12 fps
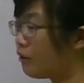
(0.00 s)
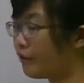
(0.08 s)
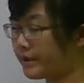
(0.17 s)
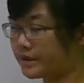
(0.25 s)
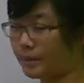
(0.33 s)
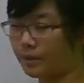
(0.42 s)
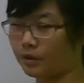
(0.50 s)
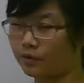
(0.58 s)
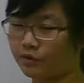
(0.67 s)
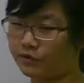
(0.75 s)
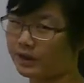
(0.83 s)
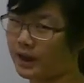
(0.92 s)
For example, if you
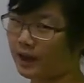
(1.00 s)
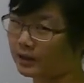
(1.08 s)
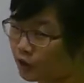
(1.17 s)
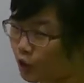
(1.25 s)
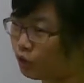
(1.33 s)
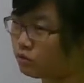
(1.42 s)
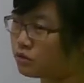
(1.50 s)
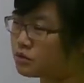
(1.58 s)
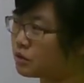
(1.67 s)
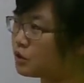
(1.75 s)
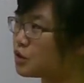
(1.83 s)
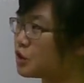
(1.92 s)
have an unknown
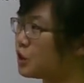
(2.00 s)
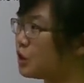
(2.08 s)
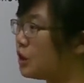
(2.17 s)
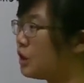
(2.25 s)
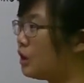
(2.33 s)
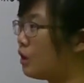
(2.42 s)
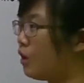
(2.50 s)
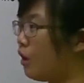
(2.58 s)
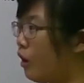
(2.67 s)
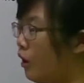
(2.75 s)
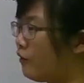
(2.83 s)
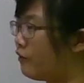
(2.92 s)
solution
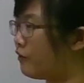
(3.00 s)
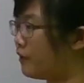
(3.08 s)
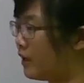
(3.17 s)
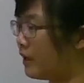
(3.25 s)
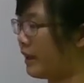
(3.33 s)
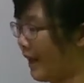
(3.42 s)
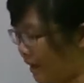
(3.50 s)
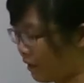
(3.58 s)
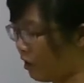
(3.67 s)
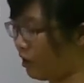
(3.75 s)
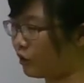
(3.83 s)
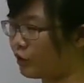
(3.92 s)
of an
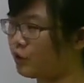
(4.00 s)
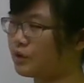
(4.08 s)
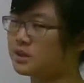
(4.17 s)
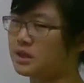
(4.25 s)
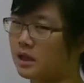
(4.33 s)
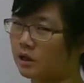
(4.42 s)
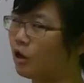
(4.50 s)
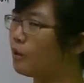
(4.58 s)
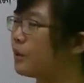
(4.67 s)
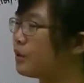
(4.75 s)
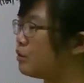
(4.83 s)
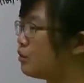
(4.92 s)
alcohol, you know it's an alcohol
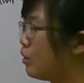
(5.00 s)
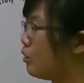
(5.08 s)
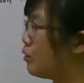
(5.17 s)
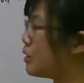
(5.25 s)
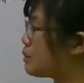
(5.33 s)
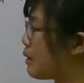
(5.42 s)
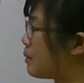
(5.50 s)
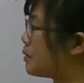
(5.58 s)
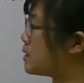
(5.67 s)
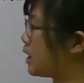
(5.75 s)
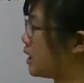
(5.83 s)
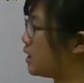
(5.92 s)
but you do not know it's primary,
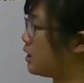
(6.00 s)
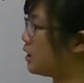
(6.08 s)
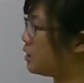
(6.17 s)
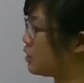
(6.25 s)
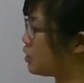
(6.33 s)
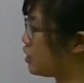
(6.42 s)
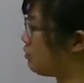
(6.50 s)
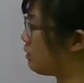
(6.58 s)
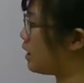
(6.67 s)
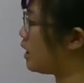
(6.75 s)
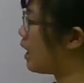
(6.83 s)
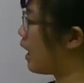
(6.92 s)
secondary, and
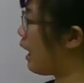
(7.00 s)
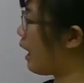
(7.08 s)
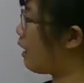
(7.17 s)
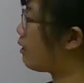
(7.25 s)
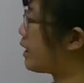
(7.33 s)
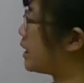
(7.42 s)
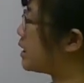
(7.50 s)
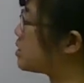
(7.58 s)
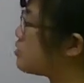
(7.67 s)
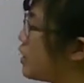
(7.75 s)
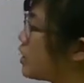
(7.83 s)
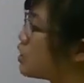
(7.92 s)
tertiary, how can this
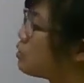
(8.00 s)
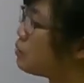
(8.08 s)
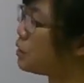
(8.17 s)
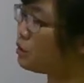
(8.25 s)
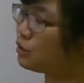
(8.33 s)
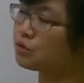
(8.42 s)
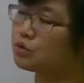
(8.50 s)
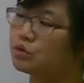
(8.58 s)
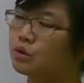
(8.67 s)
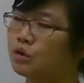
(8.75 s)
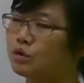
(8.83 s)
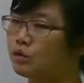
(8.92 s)
reaction be used
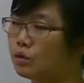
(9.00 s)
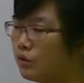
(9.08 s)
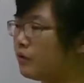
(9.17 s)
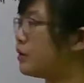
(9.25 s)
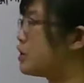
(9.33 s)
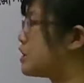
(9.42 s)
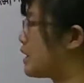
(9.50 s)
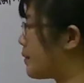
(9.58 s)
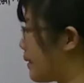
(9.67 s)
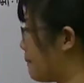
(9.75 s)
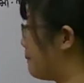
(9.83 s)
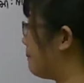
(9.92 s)
to differentiate them?